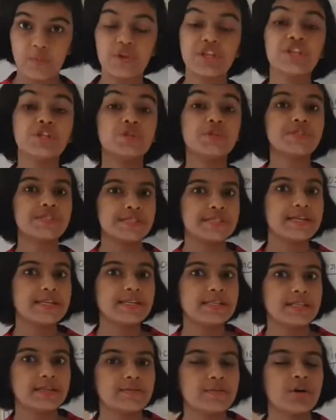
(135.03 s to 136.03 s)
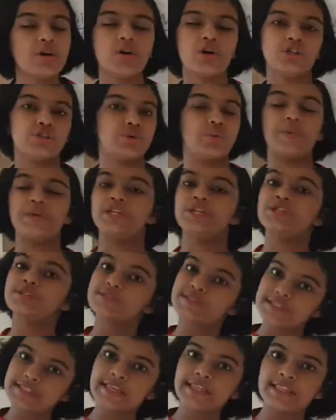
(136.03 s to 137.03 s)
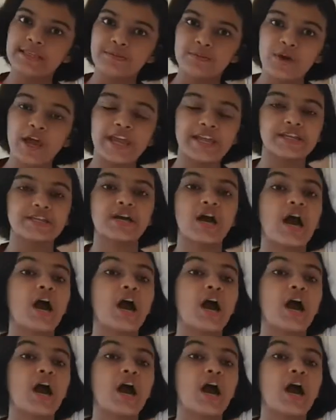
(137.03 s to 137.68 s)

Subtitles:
We need to study them. So we need to see them, right?